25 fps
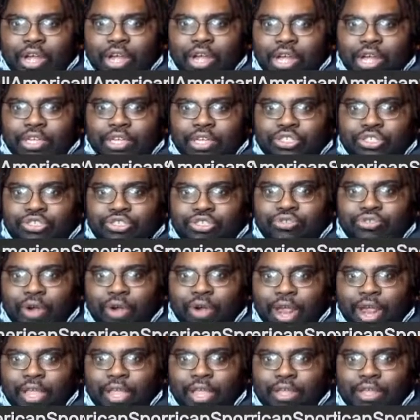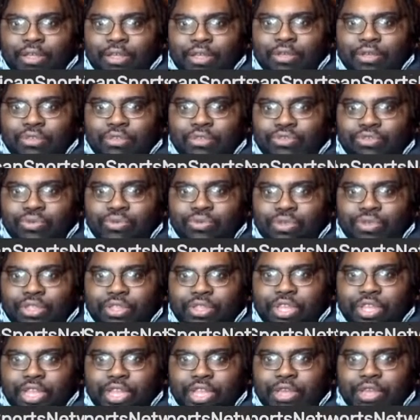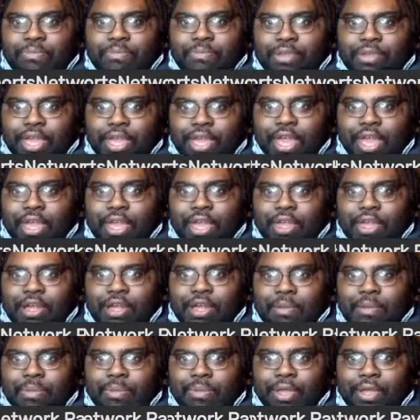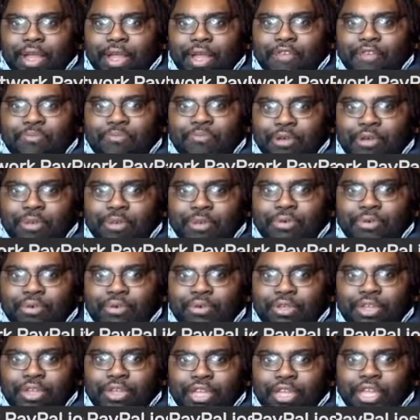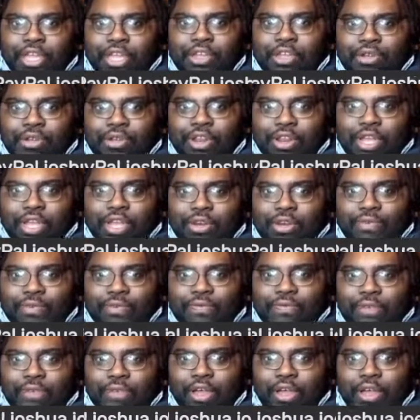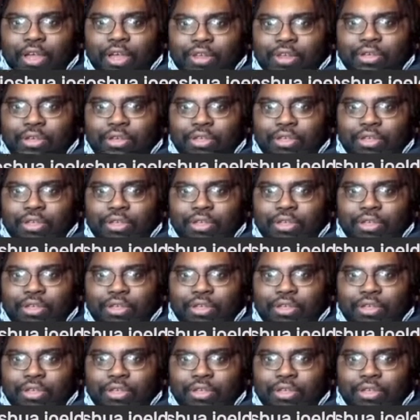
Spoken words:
strike during the NBA playoff bubble in Orlando, Florida,